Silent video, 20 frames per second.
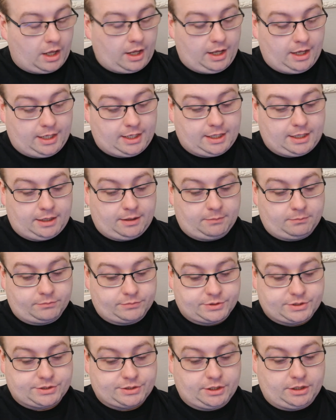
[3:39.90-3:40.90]

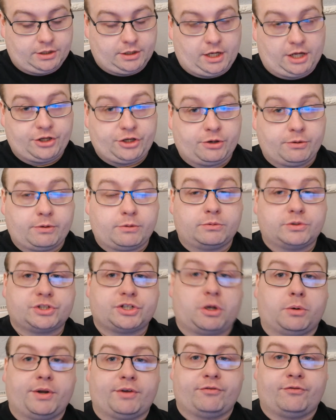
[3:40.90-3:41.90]
So I knew it was
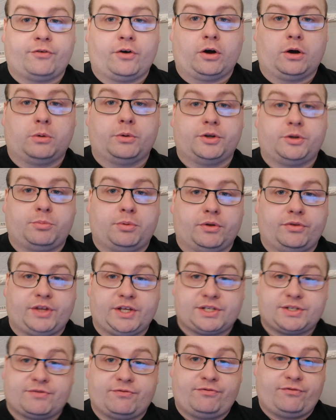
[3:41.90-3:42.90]
going forward, but
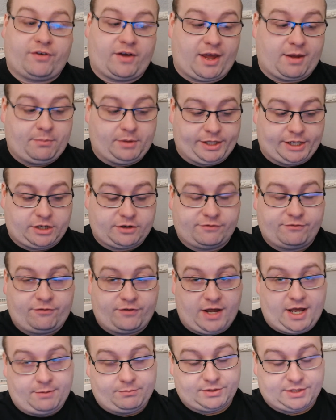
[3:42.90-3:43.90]
this firmly
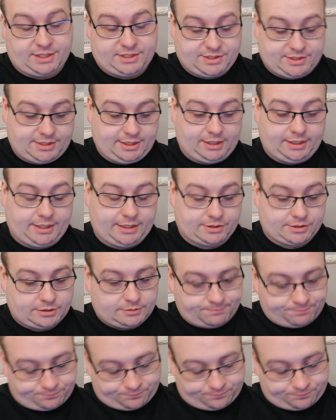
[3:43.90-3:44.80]
confirms it still is.